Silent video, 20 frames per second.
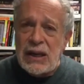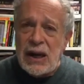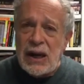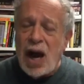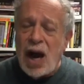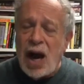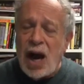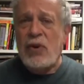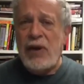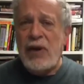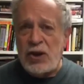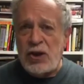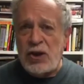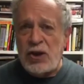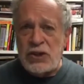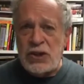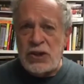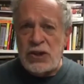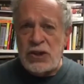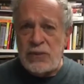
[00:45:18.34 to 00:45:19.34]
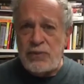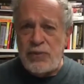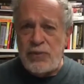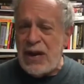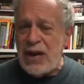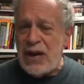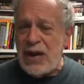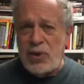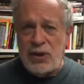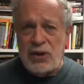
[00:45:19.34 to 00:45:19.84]
operations,
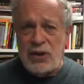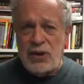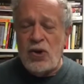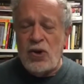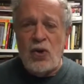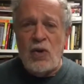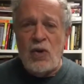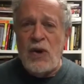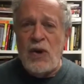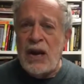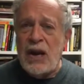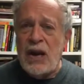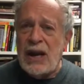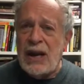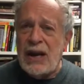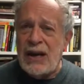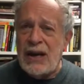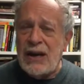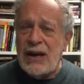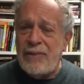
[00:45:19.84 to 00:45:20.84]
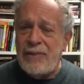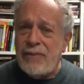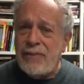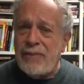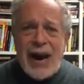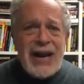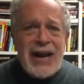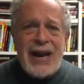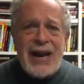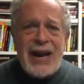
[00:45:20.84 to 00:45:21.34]
people who
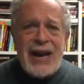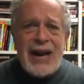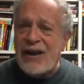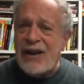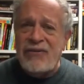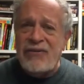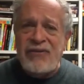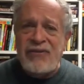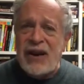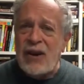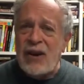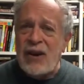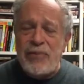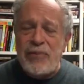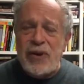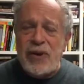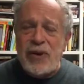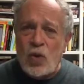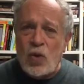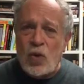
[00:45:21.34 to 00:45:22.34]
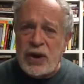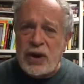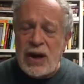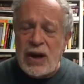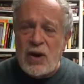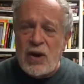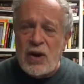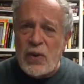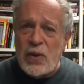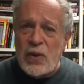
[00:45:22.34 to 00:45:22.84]
might have been
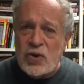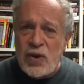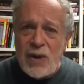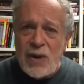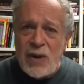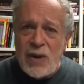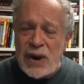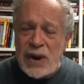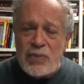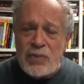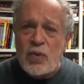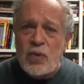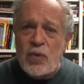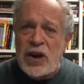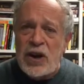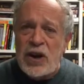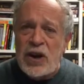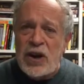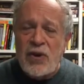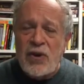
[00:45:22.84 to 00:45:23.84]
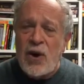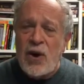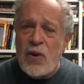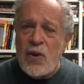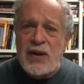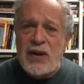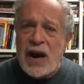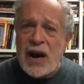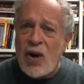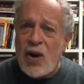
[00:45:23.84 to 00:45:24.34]
working with Trump people, and we don't
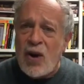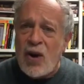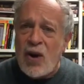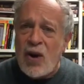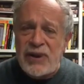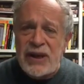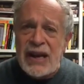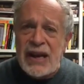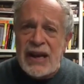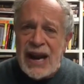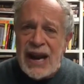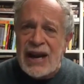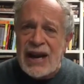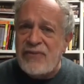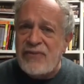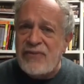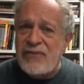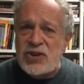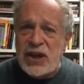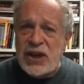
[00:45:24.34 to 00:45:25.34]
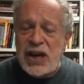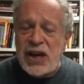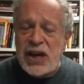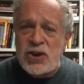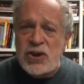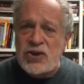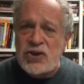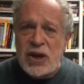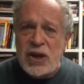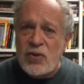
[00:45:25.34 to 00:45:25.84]
know, and hopefully an
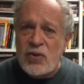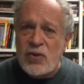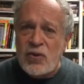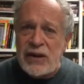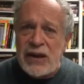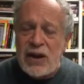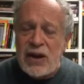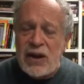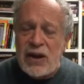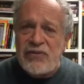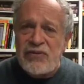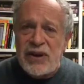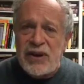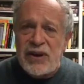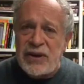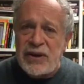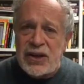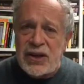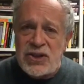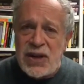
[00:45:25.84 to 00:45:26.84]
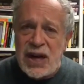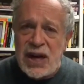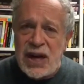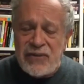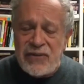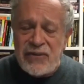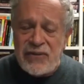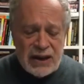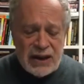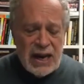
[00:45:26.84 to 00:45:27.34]
investigation is going to reveal the extent
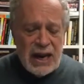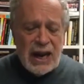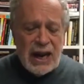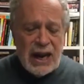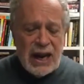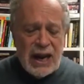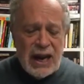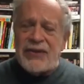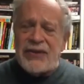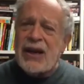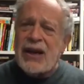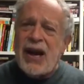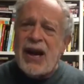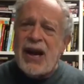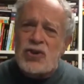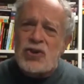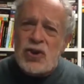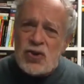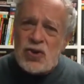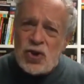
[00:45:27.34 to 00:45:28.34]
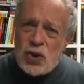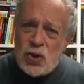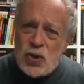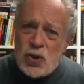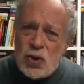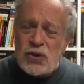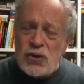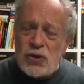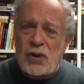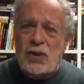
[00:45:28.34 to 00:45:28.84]
of that. The
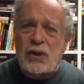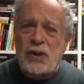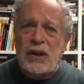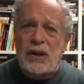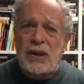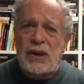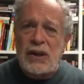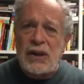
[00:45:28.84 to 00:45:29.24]
constitutional